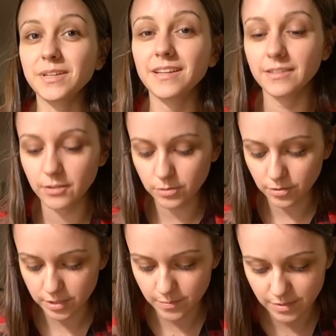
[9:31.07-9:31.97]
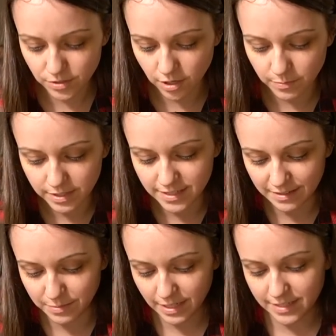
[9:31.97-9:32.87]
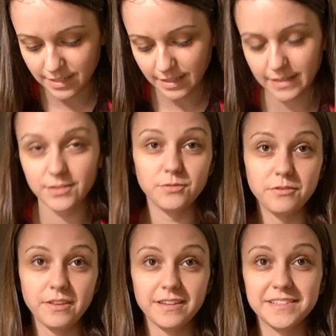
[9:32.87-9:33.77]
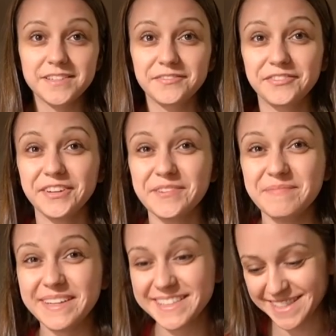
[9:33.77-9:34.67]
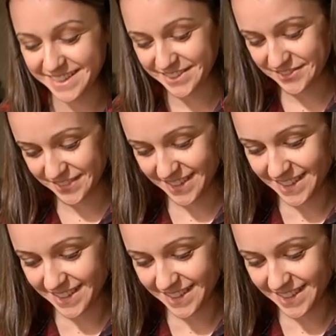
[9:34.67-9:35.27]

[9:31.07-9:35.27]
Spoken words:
I got no Christmas shopping done, but I did get 2 things for myself.